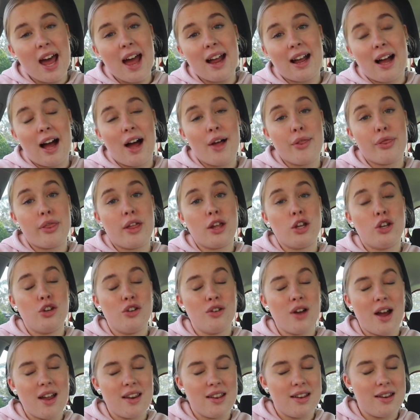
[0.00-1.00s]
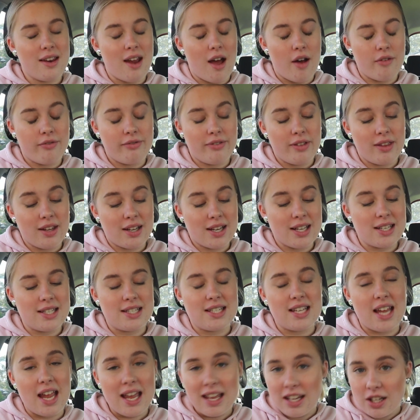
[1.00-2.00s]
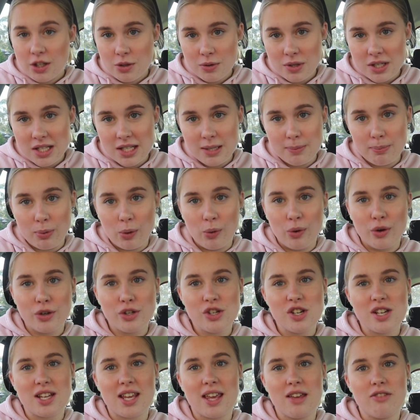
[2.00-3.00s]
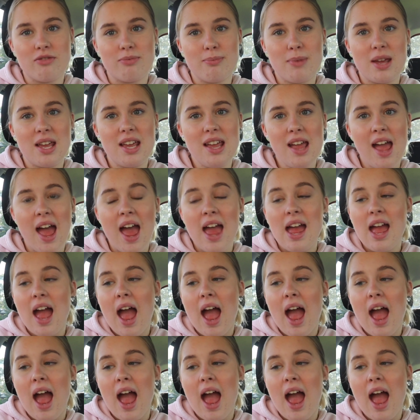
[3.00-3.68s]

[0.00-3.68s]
I can't thank you enough for the continuous support you give me.